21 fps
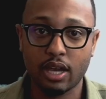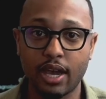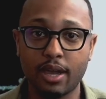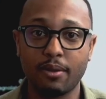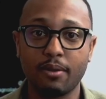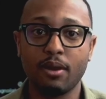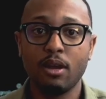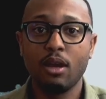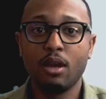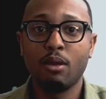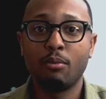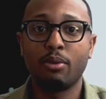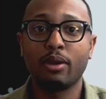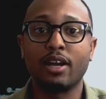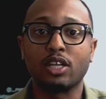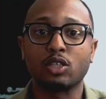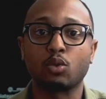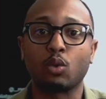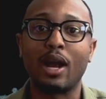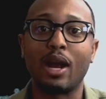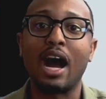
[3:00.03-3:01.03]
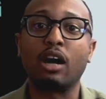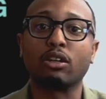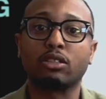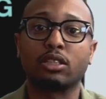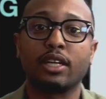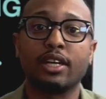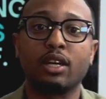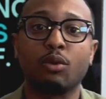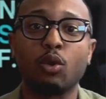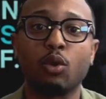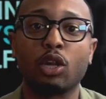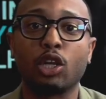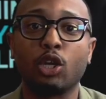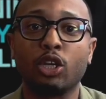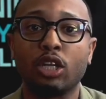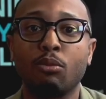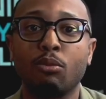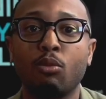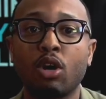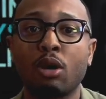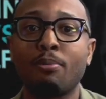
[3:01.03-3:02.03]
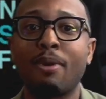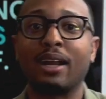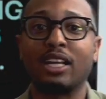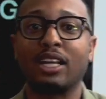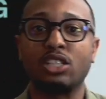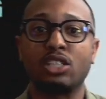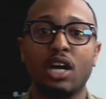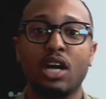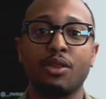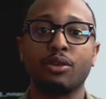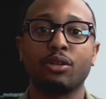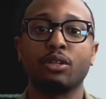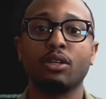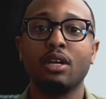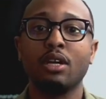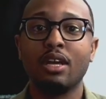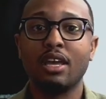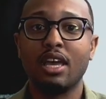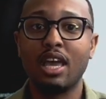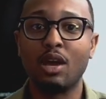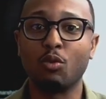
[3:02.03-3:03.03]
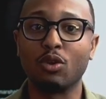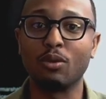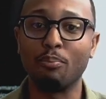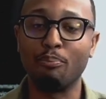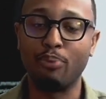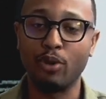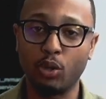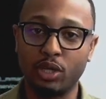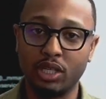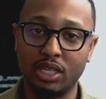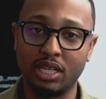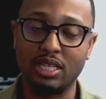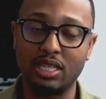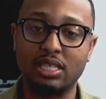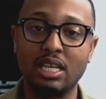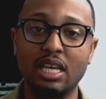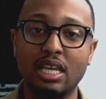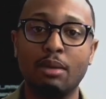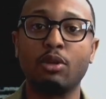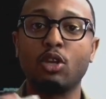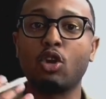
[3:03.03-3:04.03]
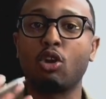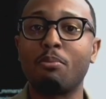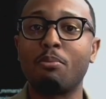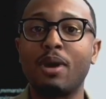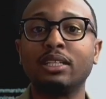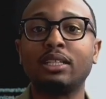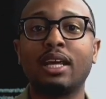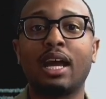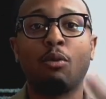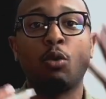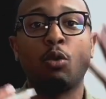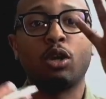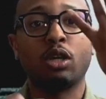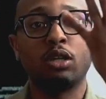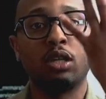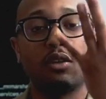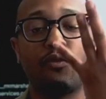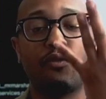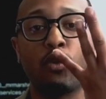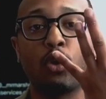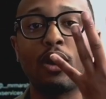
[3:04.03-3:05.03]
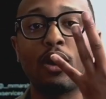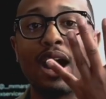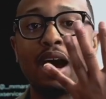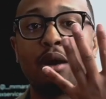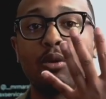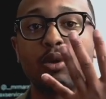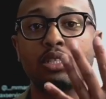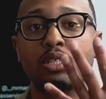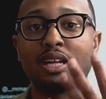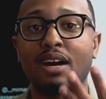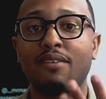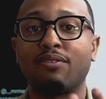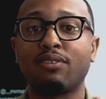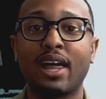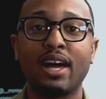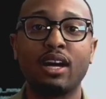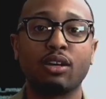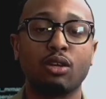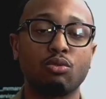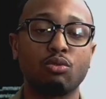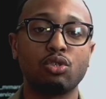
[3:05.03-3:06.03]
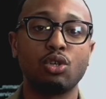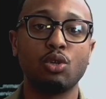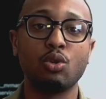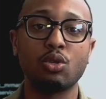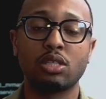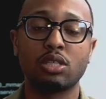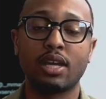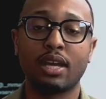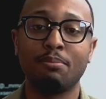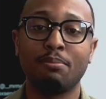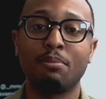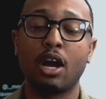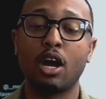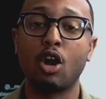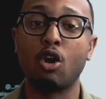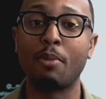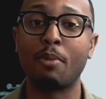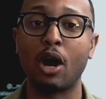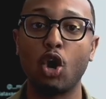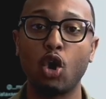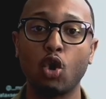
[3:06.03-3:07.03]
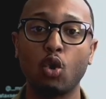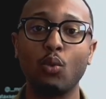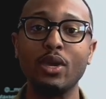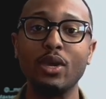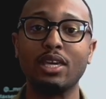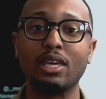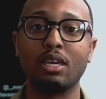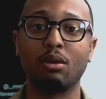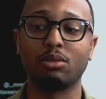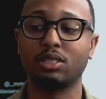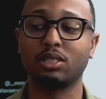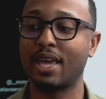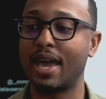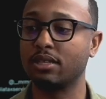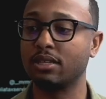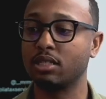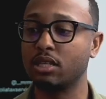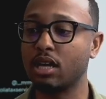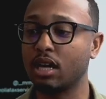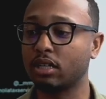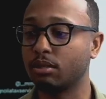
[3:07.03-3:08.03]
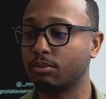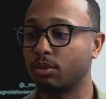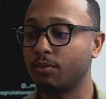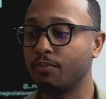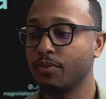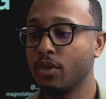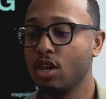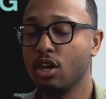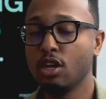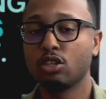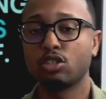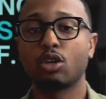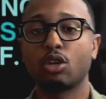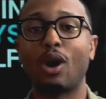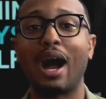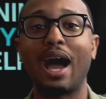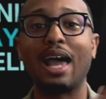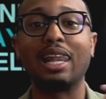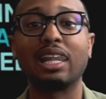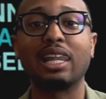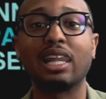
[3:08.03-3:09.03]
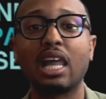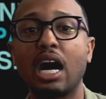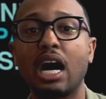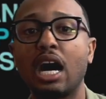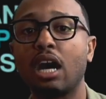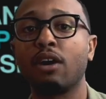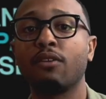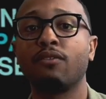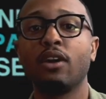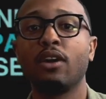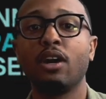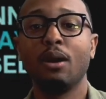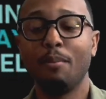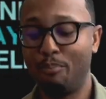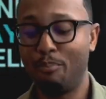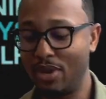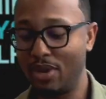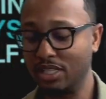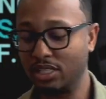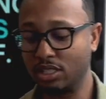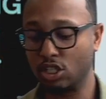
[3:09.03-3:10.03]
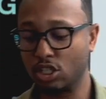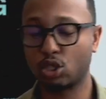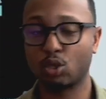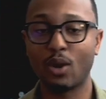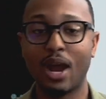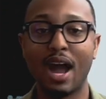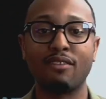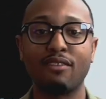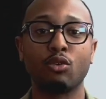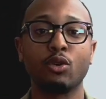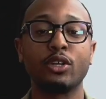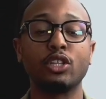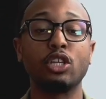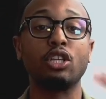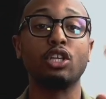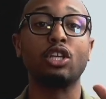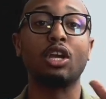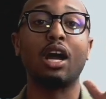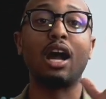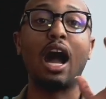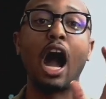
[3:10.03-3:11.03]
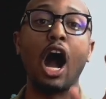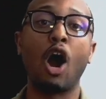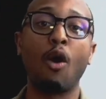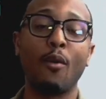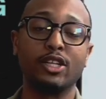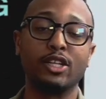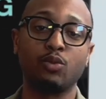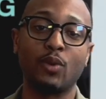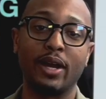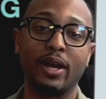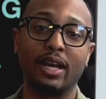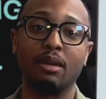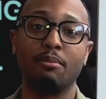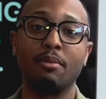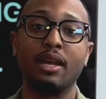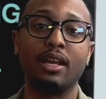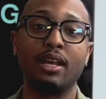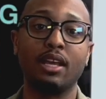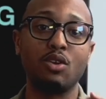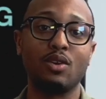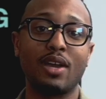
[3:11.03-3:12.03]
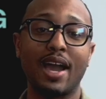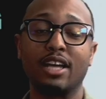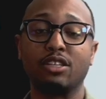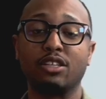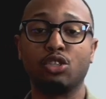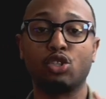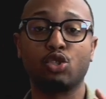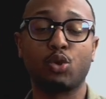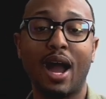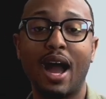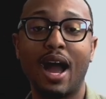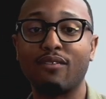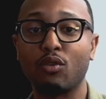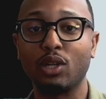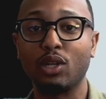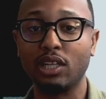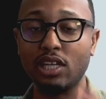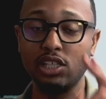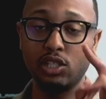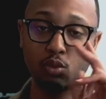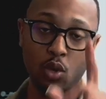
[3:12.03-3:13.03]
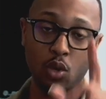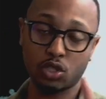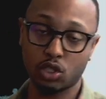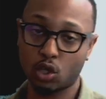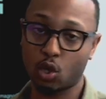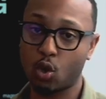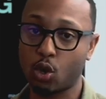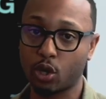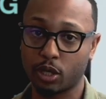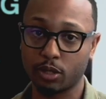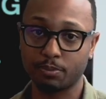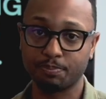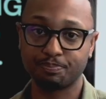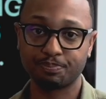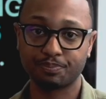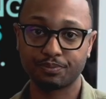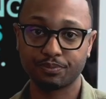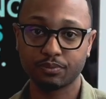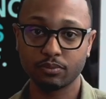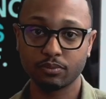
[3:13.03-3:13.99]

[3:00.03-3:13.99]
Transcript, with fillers: okay? Because we're out there and we're learning more about each other and we're building a team. And on Monday, I work another four hours and I fly out on Tuesday. My, my whole weekend was tax deductible. So I love business travel. When I always recommend that you guys should travel at least once a quarter.